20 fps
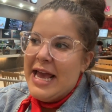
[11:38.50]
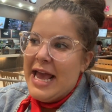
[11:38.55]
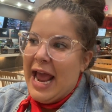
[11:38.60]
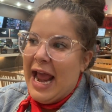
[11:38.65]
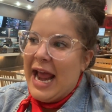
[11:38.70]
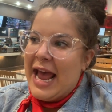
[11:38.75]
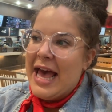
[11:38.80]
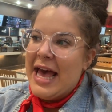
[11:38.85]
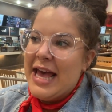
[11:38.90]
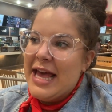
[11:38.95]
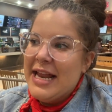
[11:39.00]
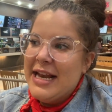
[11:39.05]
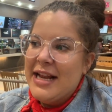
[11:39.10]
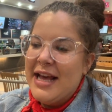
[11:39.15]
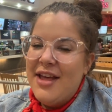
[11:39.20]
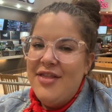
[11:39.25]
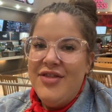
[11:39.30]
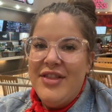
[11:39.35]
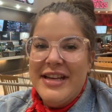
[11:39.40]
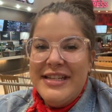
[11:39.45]
and
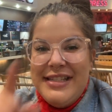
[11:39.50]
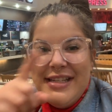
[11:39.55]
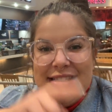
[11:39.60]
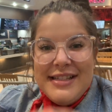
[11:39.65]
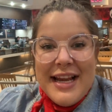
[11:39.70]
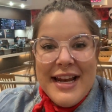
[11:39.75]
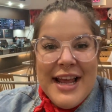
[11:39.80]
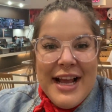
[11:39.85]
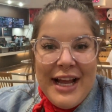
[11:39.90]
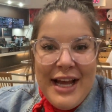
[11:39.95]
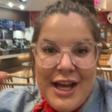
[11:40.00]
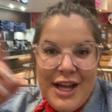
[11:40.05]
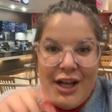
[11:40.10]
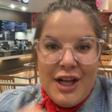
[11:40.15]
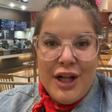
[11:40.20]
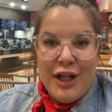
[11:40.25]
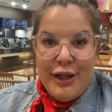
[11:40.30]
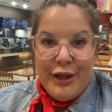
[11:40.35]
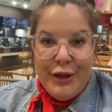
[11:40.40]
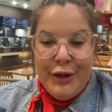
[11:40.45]
this is going to
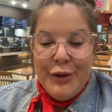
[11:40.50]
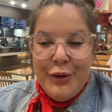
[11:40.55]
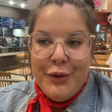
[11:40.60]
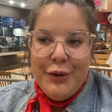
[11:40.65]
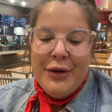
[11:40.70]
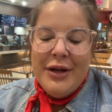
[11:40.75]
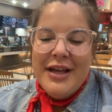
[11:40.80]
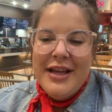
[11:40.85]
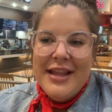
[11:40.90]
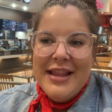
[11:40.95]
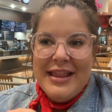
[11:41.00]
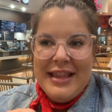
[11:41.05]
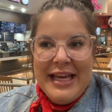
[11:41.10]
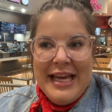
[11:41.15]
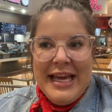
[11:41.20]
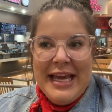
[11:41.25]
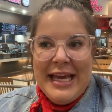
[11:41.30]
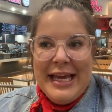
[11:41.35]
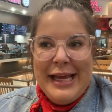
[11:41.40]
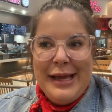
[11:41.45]
conclude
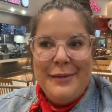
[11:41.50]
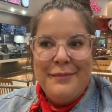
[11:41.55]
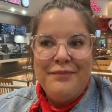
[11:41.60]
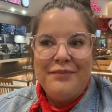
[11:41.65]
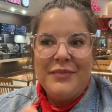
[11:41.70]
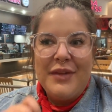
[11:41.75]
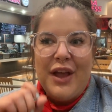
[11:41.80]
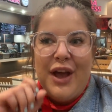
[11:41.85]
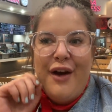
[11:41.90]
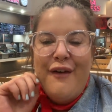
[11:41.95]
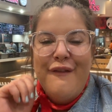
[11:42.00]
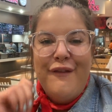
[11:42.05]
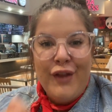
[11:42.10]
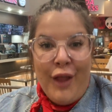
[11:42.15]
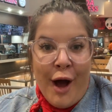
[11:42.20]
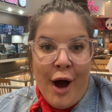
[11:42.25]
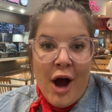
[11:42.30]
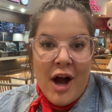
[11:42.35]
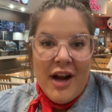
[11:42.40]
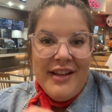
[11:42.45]
the
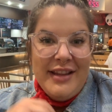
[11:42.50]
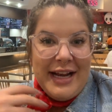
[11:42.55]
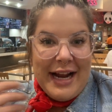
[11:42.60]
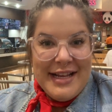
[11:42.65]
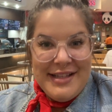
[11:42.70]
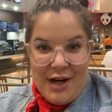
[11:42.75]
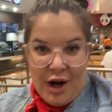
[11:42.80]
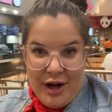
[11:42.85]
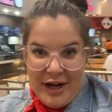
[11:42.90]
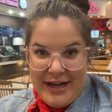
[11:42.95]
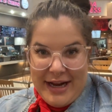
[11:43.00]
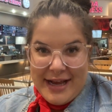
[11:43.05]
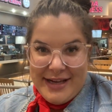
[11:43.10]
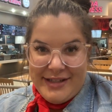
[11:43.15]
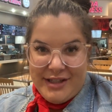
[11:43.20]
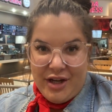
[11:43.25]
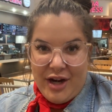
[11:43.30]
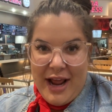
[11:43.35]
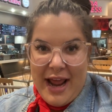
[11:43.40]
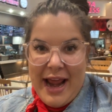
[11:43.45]
vlog that I started
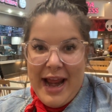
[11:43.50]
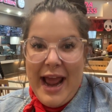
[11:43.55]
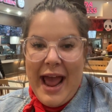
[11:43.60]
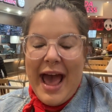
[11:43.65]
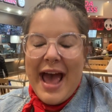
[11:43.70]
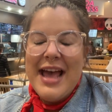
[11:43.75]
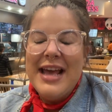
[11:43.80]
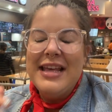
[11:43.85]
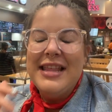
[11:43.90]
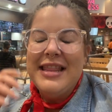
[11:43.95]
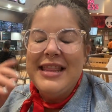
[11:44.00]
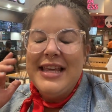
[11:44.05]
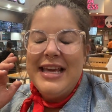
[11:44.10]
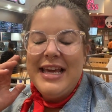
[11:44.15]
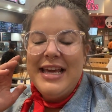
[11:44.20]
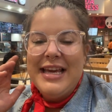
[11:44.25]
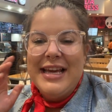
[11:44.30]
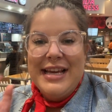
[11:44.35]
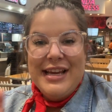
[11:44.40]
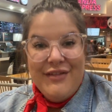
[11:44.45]
yesterday at
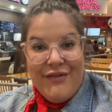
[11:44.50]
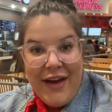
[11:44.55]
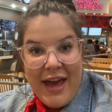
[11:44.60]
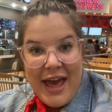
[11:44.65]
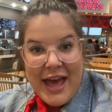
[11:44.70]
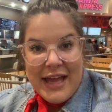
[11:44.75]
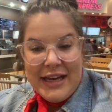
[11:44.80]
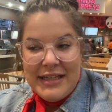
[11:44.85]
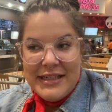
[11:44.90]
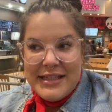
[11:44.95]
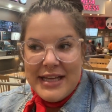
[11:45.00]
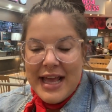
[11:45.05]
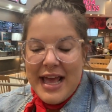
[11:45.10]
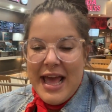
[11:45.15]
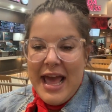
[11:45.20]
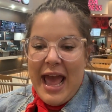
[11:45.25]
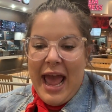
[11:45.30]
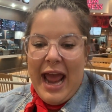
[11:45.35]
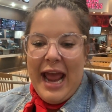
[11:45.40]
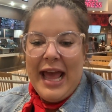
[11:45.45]
the event.
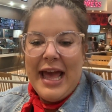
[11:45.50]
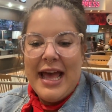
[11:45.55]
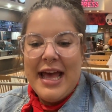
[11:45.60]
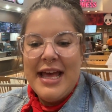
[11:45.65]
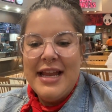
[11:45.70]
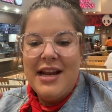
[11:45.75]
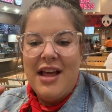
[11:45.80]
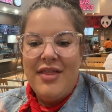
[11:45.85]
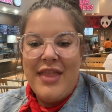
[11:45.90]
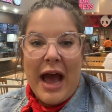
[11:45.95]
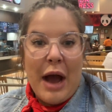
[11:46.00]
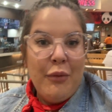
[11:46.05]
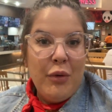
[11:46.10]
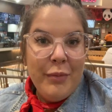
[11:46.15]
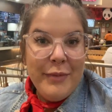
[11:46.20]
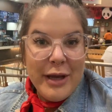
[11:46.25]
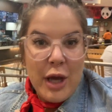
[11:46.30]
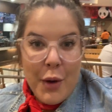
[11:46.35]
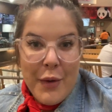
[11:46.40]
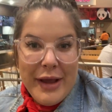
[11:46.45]
And that will
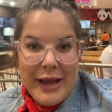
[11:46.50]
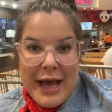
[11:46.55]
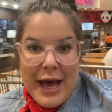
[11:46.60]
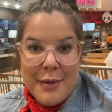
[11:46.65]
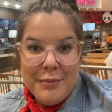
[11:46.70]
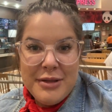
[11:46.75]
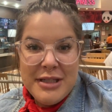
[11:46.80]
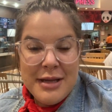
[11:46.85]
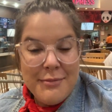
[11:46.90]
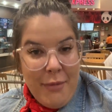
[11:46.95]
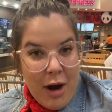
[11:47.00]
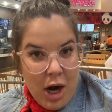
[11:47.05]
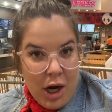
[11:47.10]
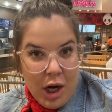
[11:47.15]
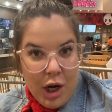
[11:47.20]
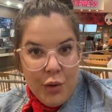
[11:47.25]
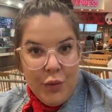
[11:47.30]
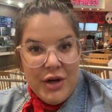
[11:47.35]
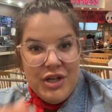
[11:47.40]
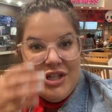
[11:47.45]
be going up
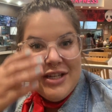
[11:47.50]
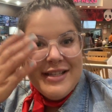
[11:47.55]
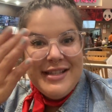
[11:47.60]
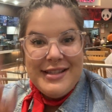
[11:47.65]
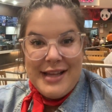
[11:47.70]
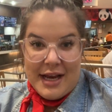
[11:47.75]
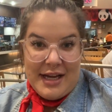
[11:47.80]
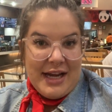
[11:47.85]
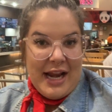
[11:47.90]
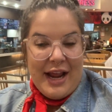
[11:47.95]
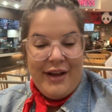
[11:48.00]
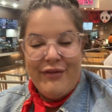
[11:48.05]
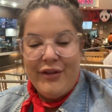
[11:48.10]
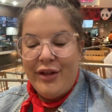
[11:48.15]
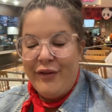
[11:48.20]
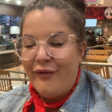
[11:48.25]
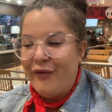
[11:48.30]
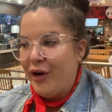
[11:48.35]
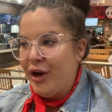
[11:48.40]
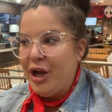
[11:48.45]
tomorrow, which is Sunday for,
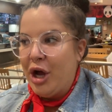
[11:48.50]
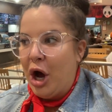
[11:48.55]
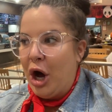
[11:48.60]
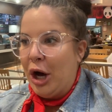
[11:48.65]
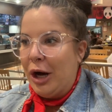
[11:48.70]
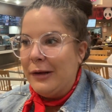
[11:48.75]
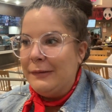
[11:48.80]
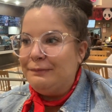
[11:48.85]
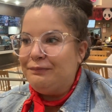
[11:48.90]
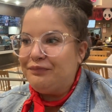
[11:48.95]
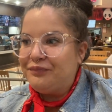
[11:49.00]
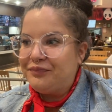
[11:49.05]
for y'all.